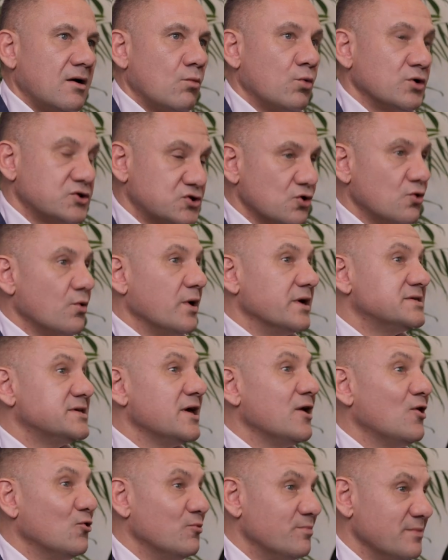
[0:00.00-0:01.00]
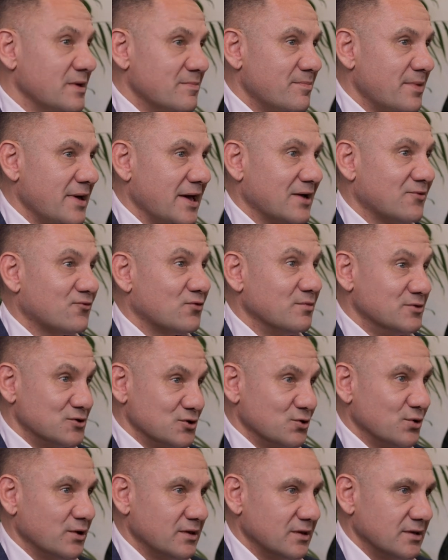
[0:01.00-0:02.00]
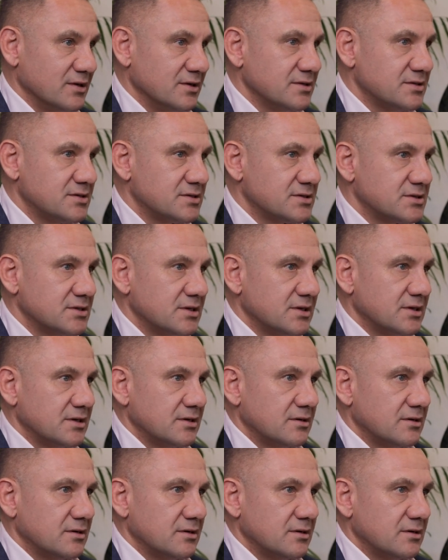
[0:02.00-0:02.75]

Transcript: What's always held me back from doing this